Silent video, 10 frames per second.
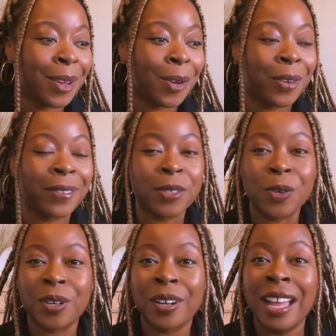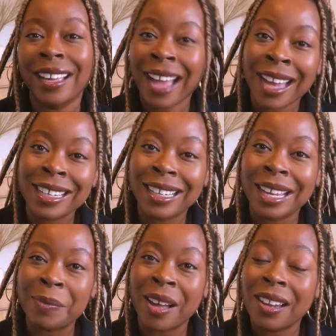who talk candidly
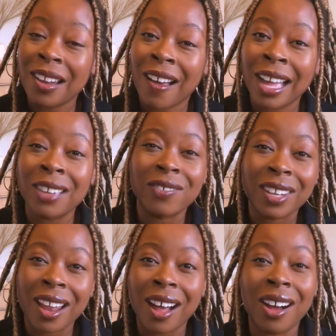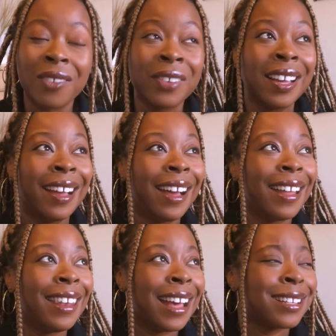about life, love,
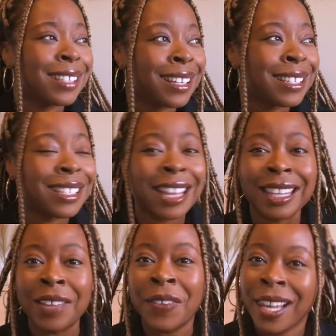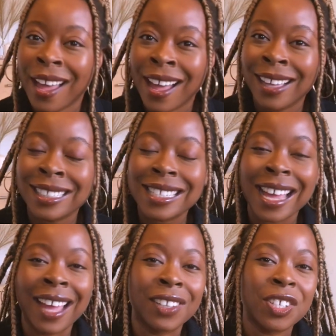lessons that they've learned,
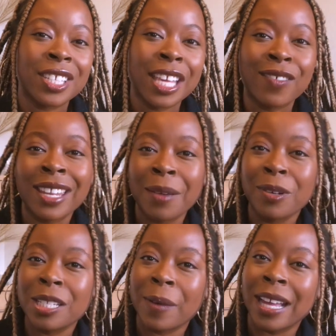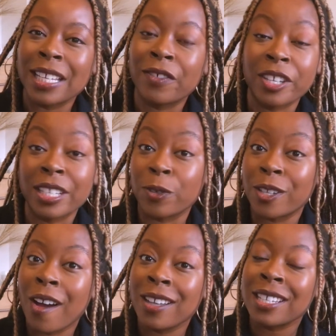and just giving their perspective, because they also
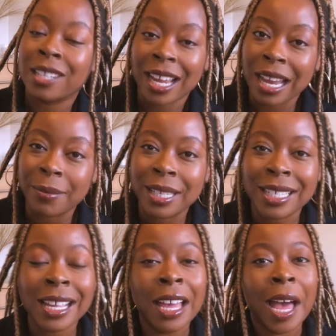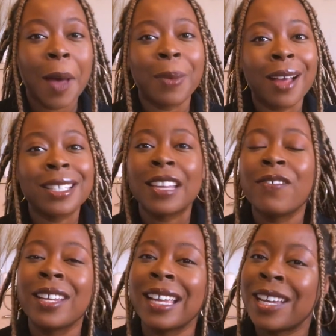answer dilemmas about
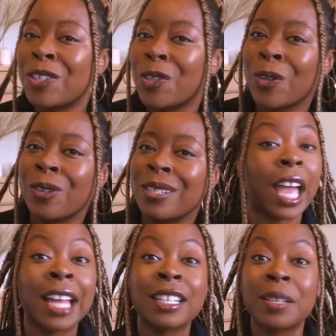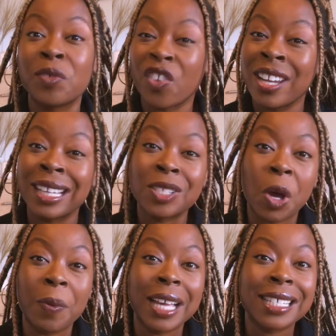different issues and some trending
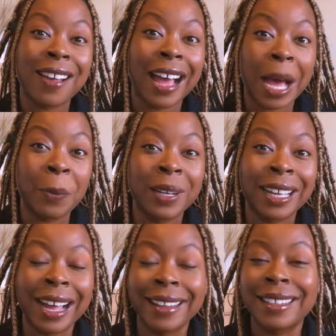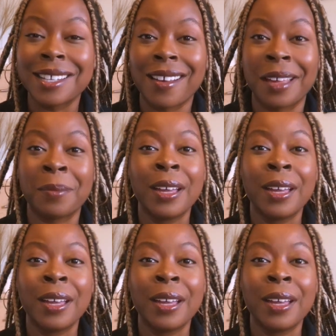topics that are happening at the time.